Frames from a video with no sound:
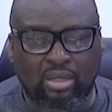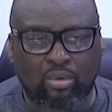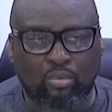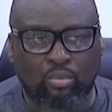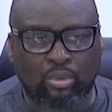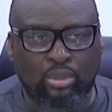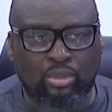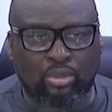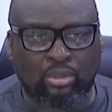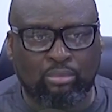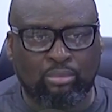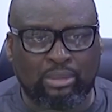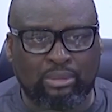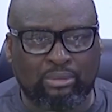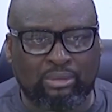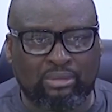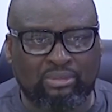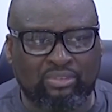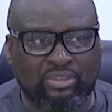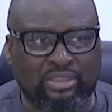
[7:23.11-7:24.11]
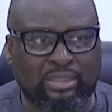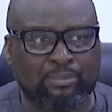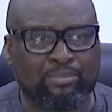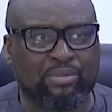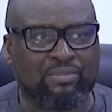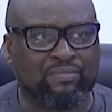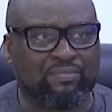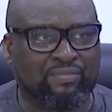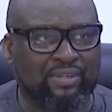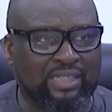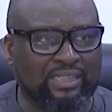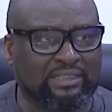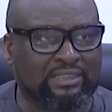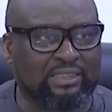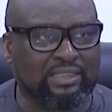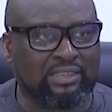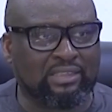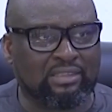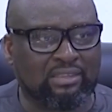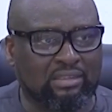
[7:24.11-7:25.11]
We keep
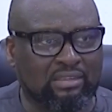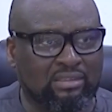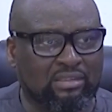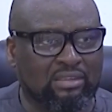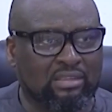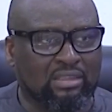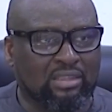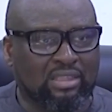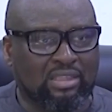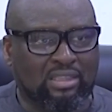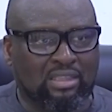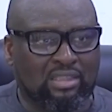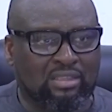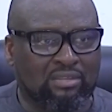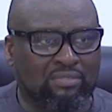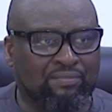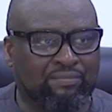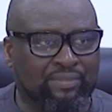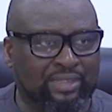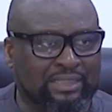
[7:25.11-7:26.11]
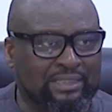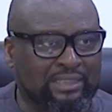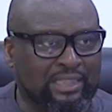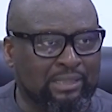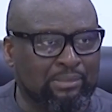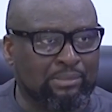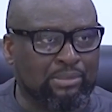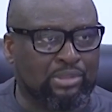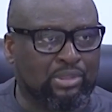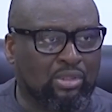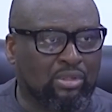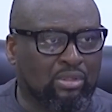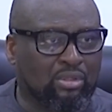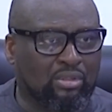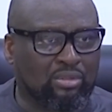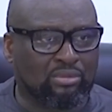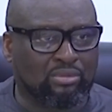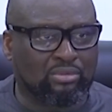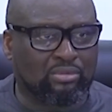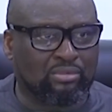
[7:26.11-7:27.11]
inviting the victims
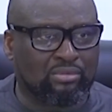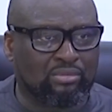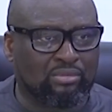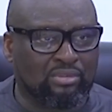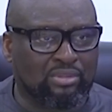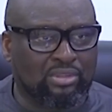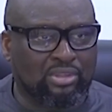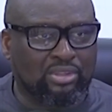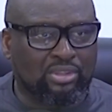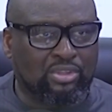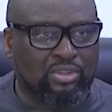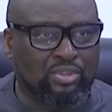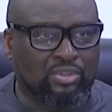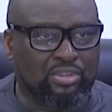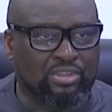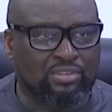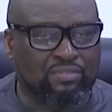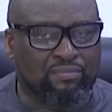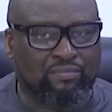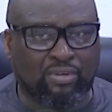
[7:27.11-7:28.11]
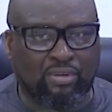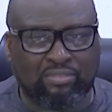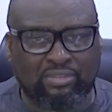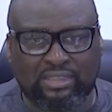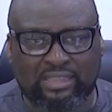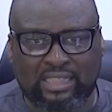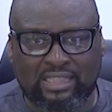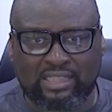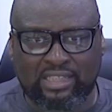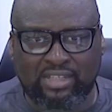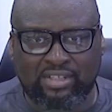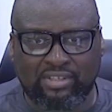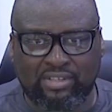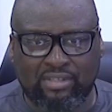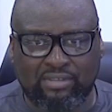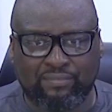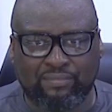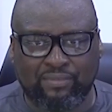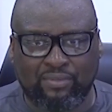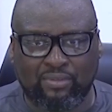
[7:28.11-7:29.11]
or those involved in that area
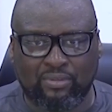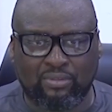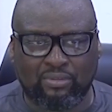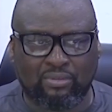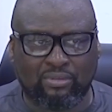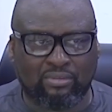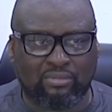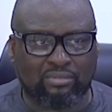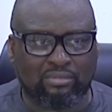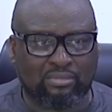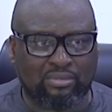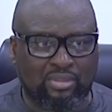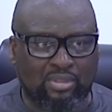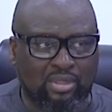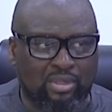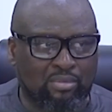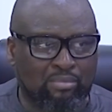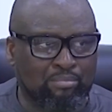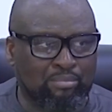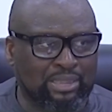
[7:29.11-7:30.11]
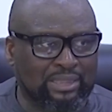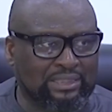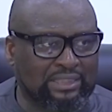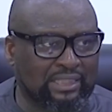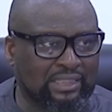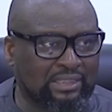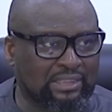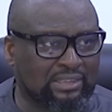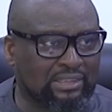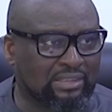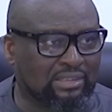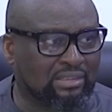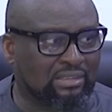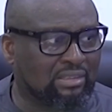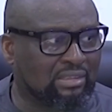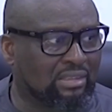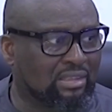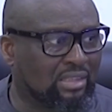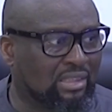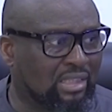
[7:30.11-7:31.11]
for meetings,
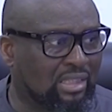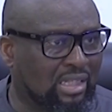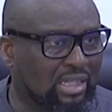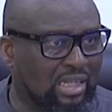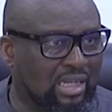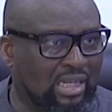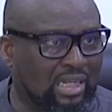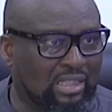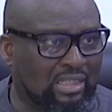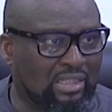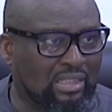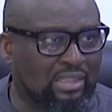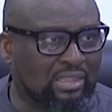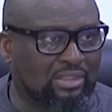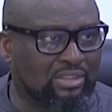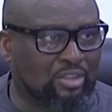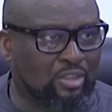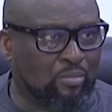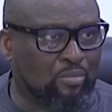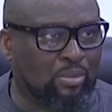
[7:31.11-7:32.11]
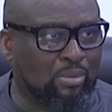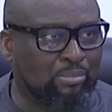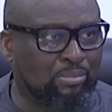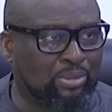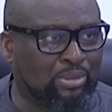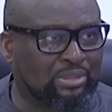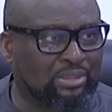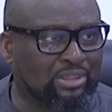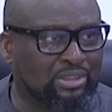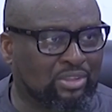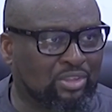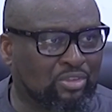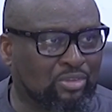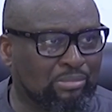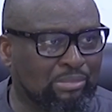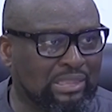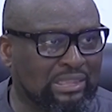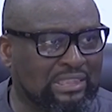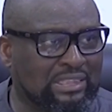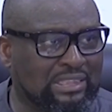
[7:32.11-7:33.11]
and someone brought a
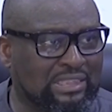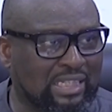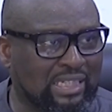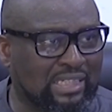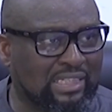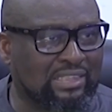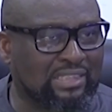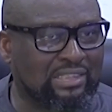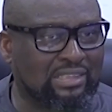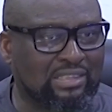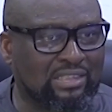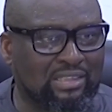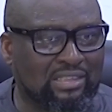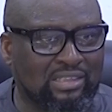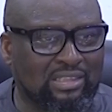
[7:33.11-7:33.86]
document signed